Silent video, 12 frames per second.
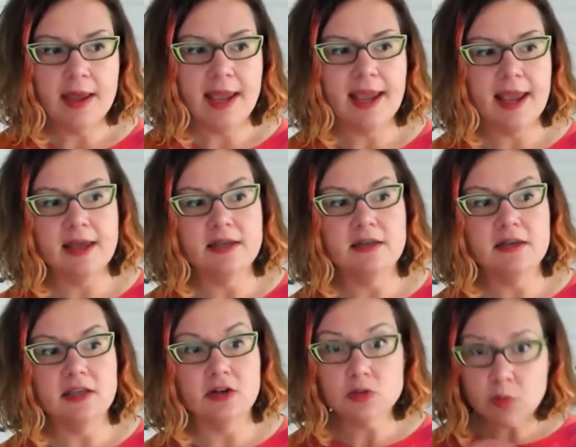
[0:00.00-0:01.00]
and
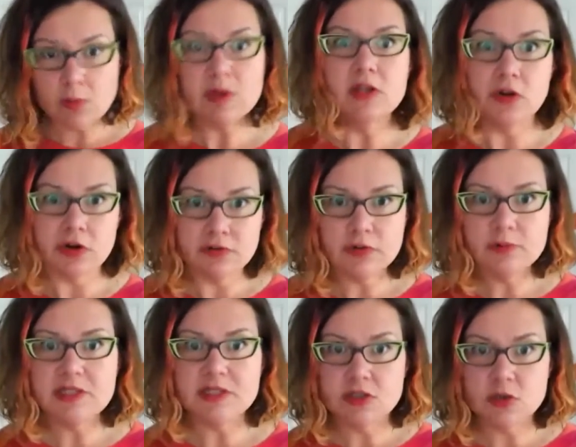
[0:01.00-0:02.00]
here's what we learned from
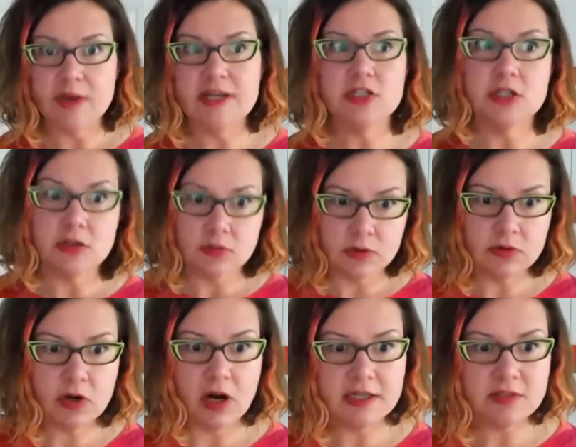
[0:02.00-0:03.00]
the situation, the root
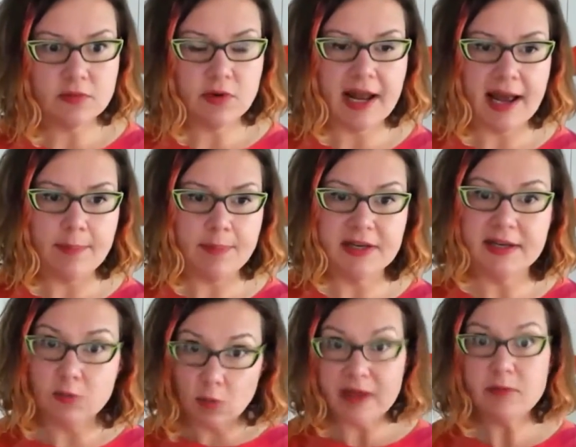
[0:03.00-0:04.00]
cause of what happened.
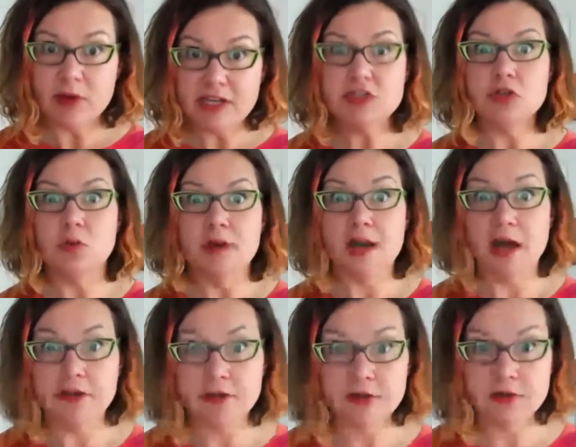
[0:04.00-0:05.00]
And when we do
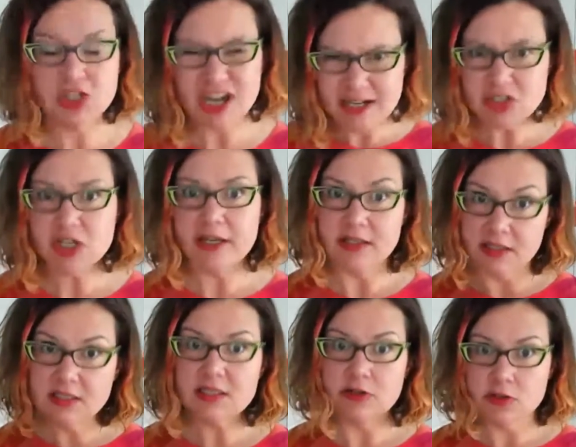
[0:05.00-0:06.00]
another change like
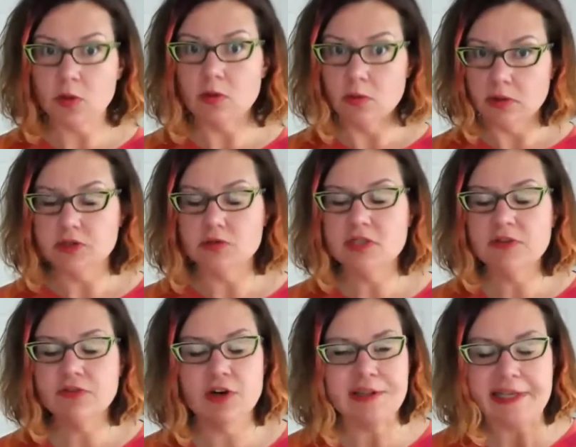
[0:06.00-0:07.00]
this, here's what we'll do
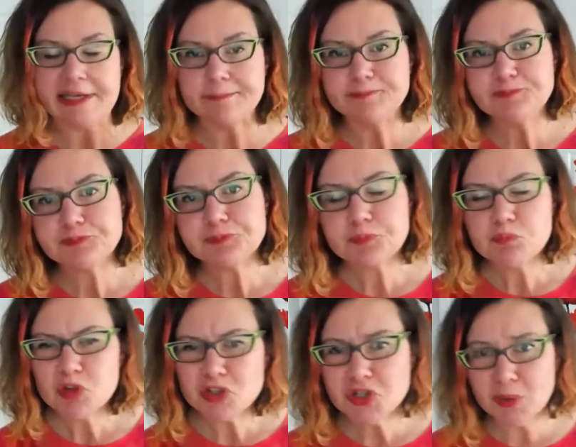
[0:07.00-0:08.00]
differently.
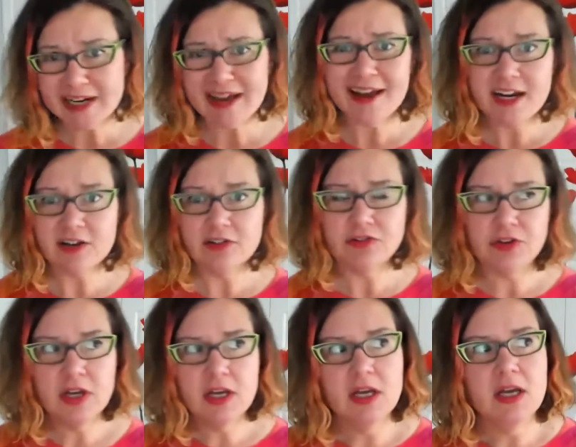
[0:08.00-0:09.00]
So it kind of
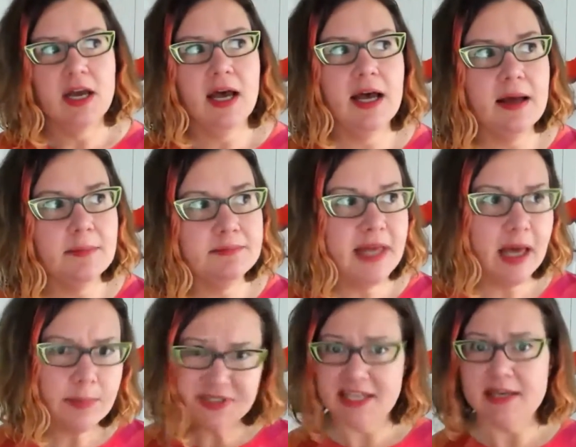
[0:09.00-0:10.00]
um,
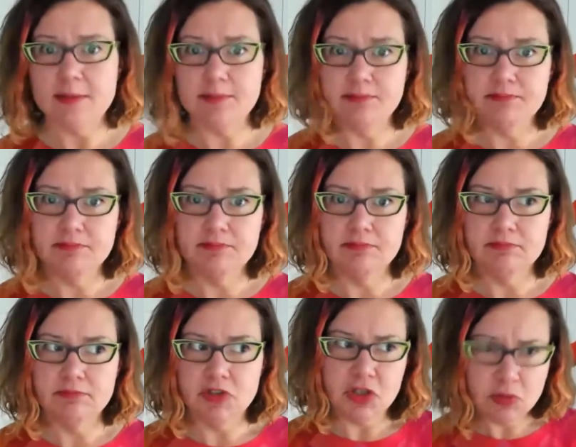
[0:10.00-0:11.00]
helps keep
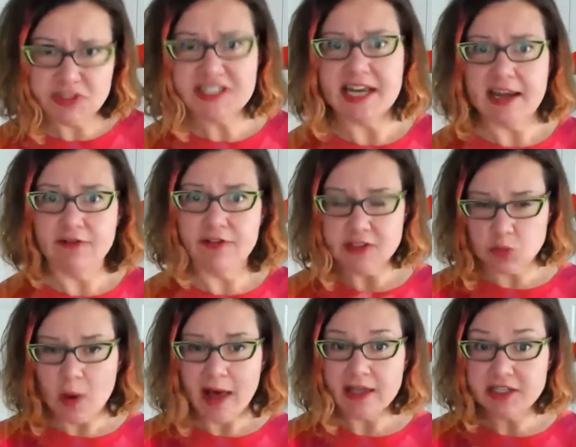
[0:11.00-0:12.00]
you safe as
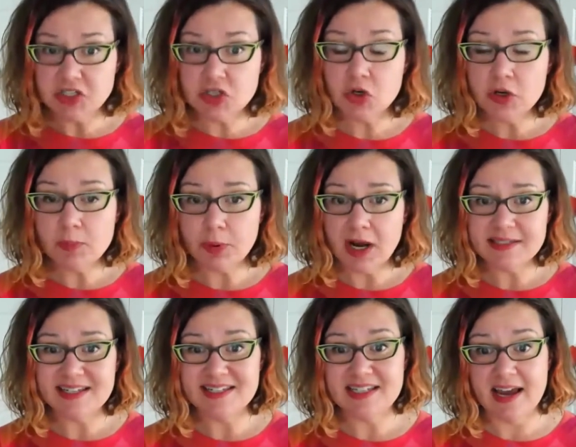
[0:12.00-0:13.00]
well. It's good
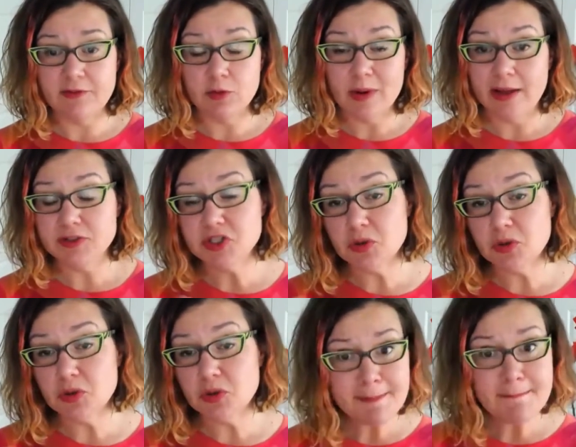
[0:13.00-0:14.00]
process to have around. So
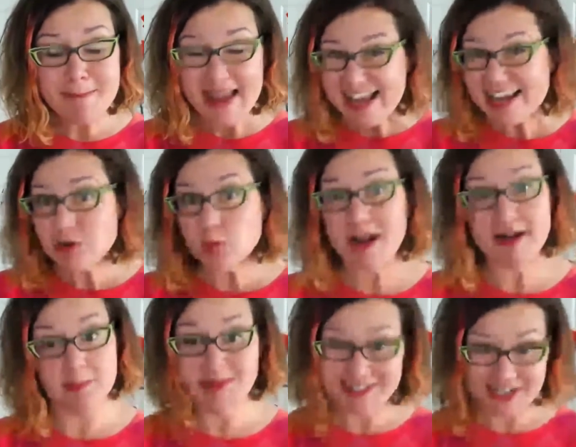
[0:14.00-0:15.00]
my main
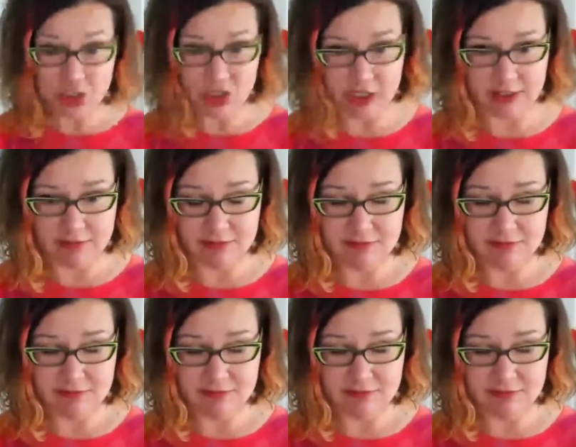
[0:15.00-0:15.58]
recommendation